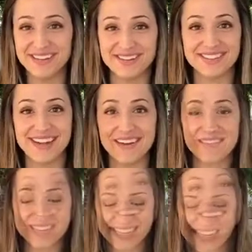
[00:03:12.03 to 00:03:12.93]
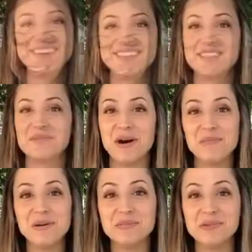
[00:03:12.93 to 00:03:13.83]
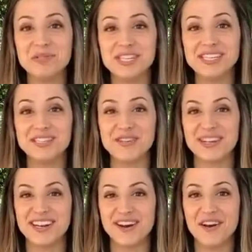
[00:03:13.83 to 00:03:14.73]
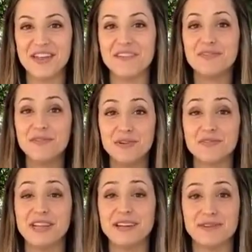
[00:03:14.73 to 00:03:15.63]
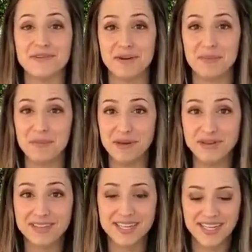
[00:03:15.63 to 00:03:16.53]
years now. It's a raw milk blue cheese, so you're getting all that full flavor from the milk.